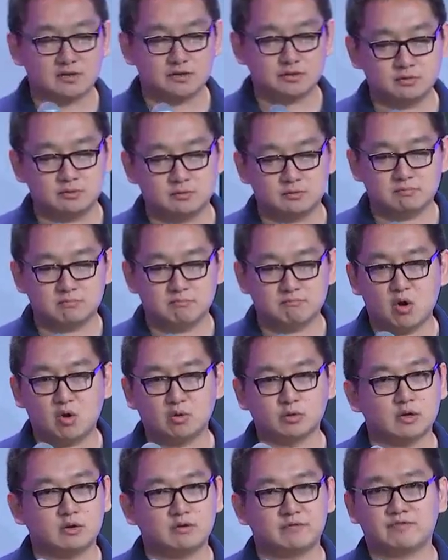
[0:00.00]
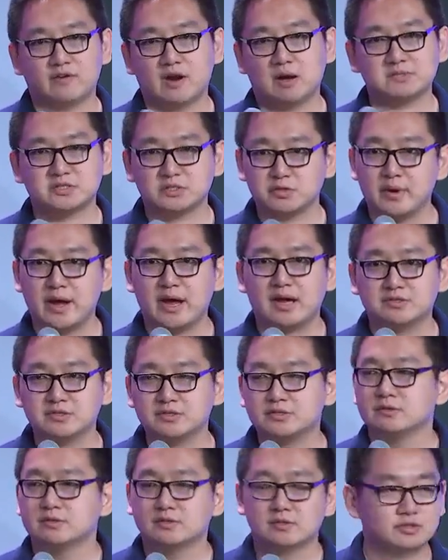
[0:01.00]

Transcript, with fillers: your model from scratch.